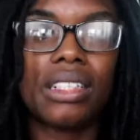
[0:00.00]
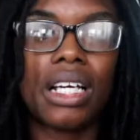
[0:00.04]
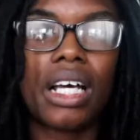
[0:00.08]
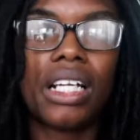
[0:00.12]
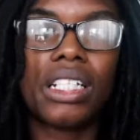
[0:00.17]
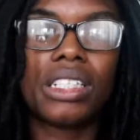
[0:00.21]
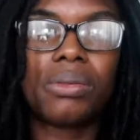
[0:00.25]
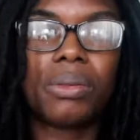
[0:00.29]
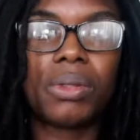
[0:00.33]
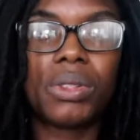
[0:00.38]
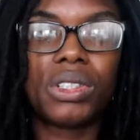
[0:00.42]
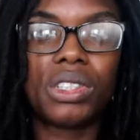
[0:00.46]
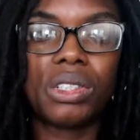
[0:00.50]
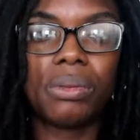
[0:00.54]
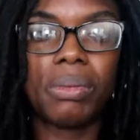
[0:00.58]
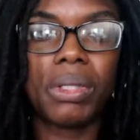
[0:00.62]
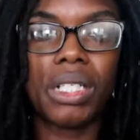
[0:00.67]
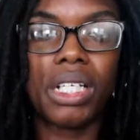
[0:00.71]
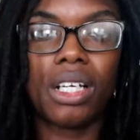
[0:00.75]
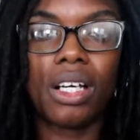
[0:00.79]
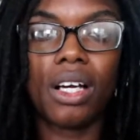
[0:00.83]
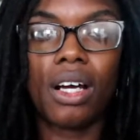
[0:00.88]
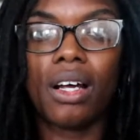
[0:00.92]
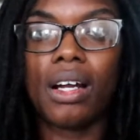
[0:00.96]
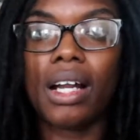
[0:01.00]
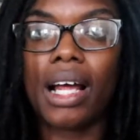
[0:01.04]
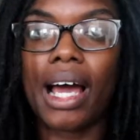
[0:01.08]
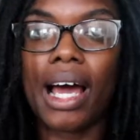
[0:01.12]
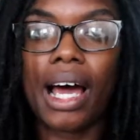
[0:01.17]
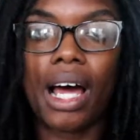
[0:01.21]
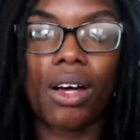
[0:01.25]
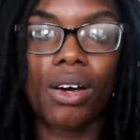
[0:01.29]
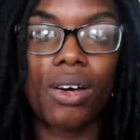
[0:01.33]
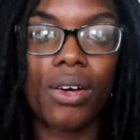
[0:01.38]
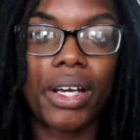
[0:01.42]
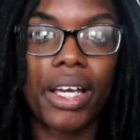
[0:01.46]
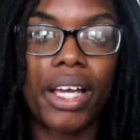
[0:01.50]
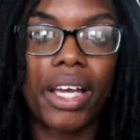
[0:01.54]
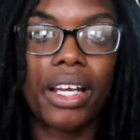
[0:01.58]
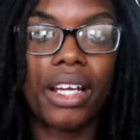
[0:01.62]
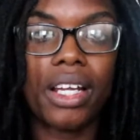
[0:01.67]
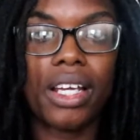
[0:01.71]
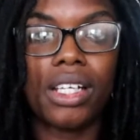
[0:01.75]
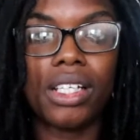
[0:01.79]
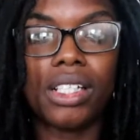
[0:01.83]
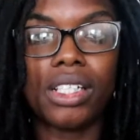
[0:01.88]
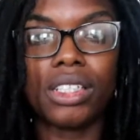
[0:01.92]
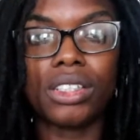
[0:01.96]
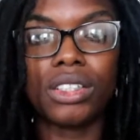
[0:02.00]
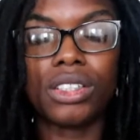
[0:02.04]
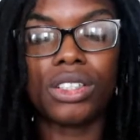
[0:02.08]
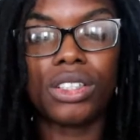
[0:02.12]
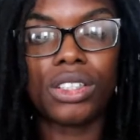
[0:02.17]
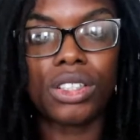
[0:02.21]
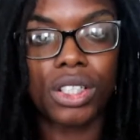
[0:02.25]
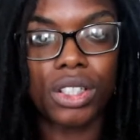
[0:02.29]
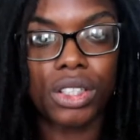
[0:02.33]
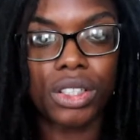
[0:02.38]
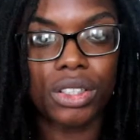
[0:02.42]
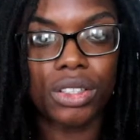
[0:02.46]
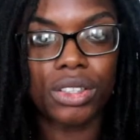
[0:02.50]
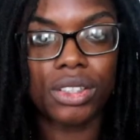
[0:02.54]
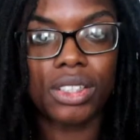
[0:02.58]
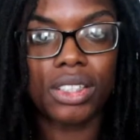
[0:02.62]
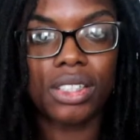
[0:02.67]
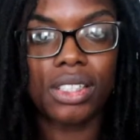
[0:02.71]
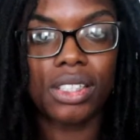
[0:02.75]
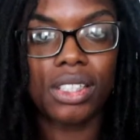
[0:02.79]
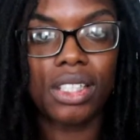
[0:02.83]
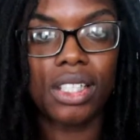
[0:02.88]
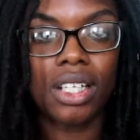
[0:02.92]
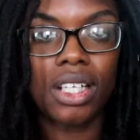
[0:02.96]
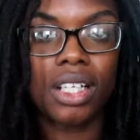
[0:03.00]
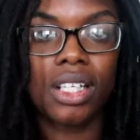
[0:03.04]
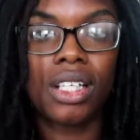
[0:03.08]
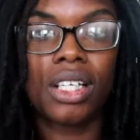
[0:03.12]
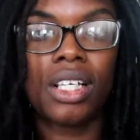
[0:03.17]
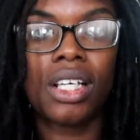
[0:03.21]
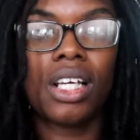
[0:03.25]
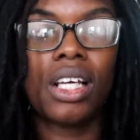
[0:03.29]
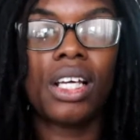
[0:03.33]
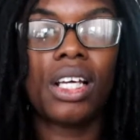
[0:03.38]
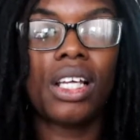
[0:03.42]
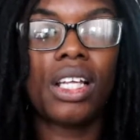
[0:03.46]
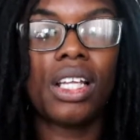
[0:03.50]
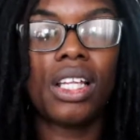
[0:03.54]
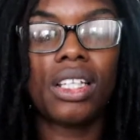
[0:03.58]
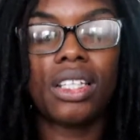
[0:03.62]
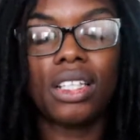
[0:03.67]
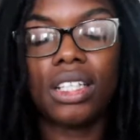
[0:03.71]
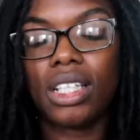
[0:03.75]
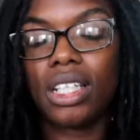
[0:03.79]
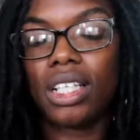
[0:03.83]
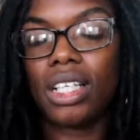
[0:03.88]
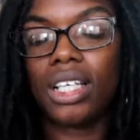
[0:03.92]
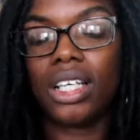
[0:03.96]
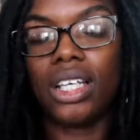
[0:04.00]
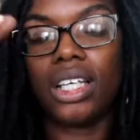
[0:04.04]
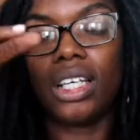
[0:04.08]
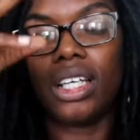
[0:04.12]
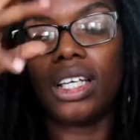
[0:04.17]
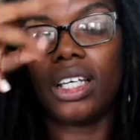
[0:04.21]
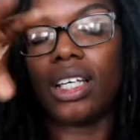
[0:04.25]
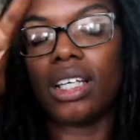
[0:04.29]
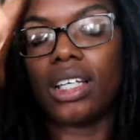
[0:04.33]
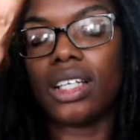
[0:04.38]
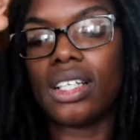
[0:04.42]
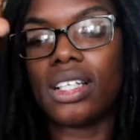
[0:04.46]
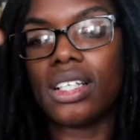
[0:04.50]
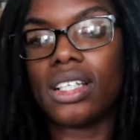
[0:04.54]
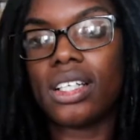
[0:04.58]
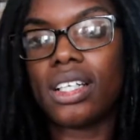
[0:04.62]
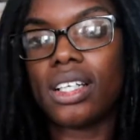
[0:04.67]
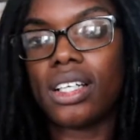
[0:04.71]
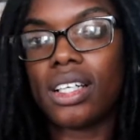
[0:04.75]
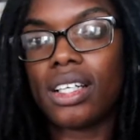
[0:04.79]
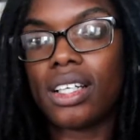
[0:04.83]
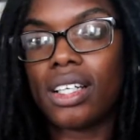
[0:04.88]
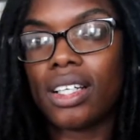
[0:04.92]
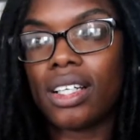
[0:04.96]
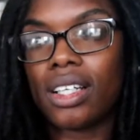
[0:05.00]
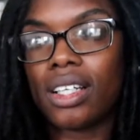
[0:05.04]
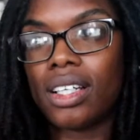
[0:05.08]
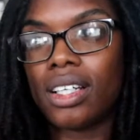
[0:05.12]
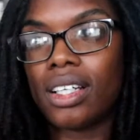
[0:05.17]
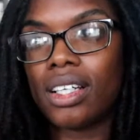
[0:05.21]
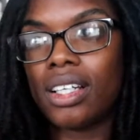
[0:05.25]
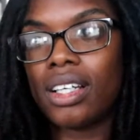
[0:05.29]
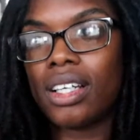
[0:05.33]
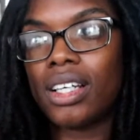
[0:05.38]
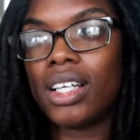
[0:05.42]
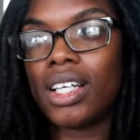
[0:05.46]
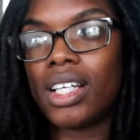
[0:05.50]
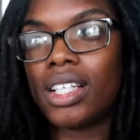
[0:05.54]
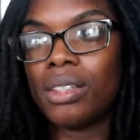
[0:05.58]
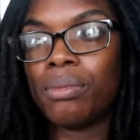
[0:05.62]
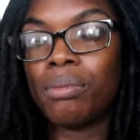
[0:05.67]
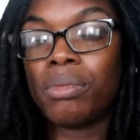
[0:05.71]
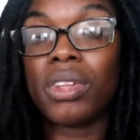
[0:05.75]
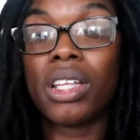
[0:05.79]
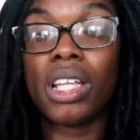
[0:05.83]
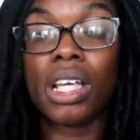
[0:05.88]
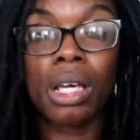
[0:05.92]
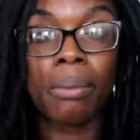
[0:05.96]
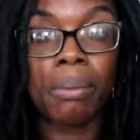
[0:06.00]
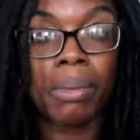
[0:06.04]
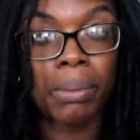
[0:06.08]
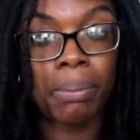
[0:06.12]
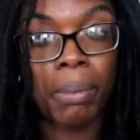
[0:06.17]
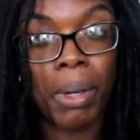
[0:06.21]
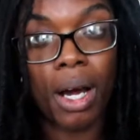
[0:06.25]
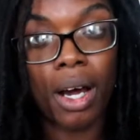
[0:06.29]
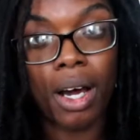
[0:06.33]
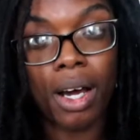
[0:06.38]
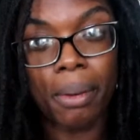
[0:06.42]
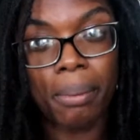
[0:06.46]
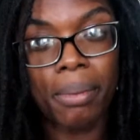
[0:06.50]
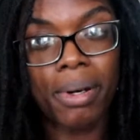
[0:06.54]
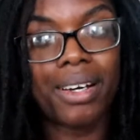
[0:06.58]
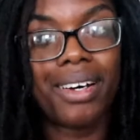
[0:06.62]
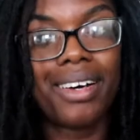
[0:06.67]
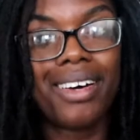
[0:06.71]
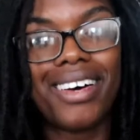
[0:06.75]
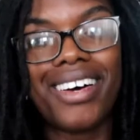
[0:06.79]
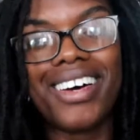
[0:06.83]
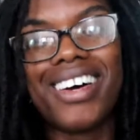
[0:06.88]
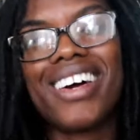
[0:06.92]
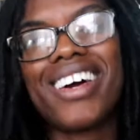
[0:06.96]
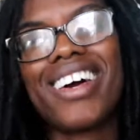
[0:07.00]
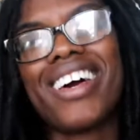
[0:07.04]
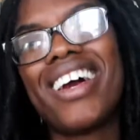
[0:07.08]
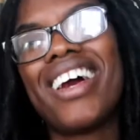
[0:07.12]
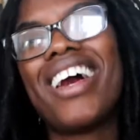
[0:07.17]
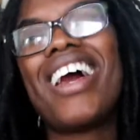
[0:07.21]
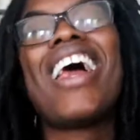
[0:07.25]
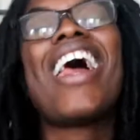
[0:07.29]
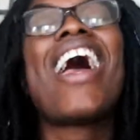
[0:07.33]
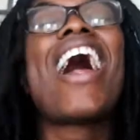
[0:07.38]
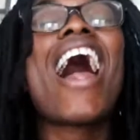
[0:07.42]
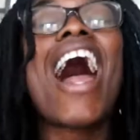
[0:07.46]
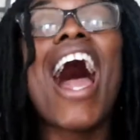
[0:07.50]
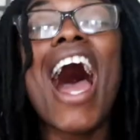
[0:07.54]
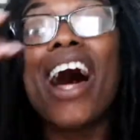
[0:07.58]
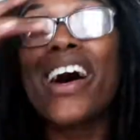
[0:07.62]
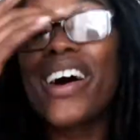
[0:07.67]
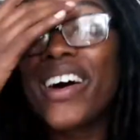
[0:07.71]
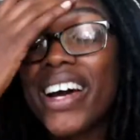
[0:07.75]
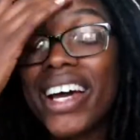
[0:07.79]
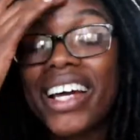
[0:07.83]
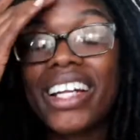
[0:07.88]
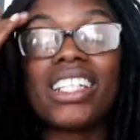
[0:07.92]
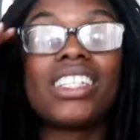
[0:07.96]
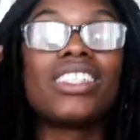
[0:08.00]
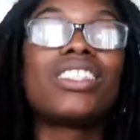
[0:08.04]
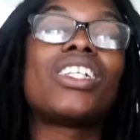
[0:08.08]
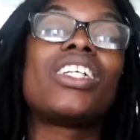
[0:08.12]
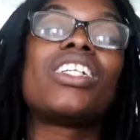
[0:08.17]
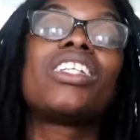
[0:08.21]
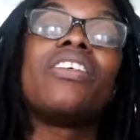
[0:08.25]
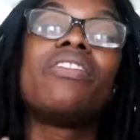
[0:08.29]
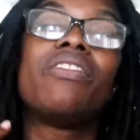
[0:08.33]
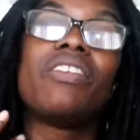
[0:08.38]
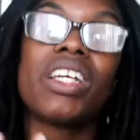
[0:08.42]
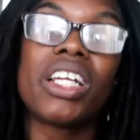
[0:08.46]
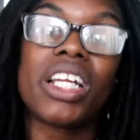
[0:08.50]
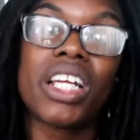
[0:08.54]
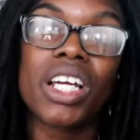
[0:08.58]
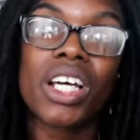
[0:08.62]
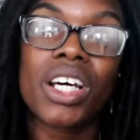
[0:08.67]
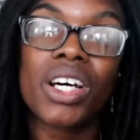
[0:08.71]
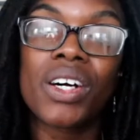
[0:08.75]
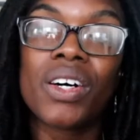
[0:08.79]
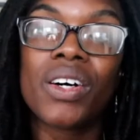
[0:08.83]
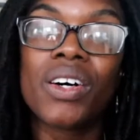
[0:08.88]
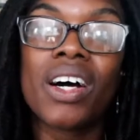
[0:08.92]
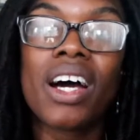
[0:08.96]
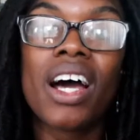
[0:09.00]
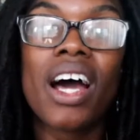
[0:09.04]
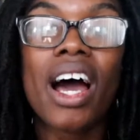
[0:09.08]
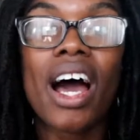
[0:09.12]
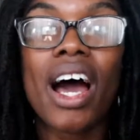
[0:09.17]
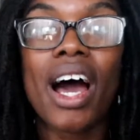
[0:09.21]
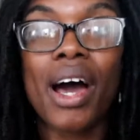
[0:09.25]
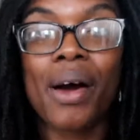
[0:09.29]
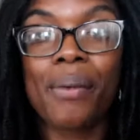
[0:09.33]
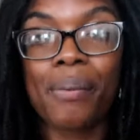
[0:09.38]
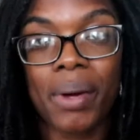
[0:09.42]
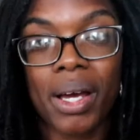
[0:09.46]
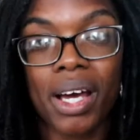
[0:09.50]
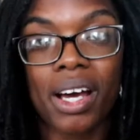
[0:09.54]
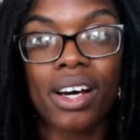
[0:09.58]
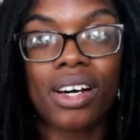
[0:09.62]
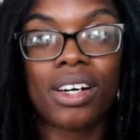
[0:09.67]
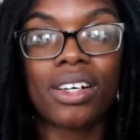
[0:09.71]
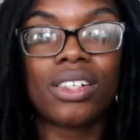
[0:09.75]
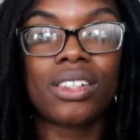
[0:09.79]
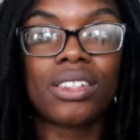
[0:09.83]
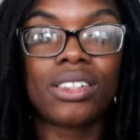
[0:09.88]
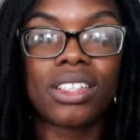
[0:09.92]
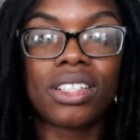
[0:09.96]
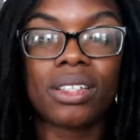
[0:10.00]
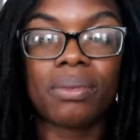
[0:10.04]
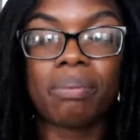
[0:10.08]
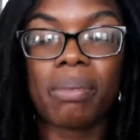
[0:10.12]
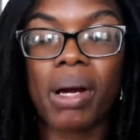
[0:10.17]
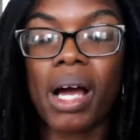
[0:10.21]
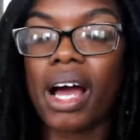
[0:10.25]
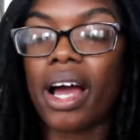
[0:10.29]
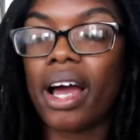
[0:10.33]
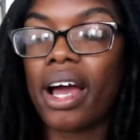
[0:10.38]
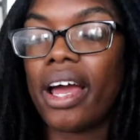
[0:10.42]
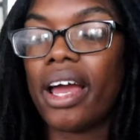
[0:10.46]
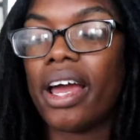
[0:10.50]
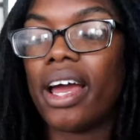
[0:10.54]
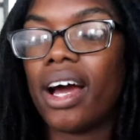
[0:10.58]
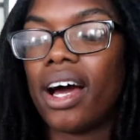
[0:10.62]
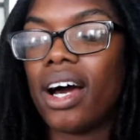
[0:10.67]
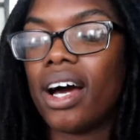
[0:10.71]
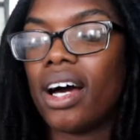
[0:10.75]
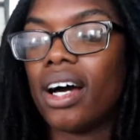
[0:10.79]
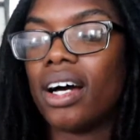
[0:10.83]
side is supposed to be on. I'll go ahead and insert the thingamabob. I'll go ahead and insert the video about my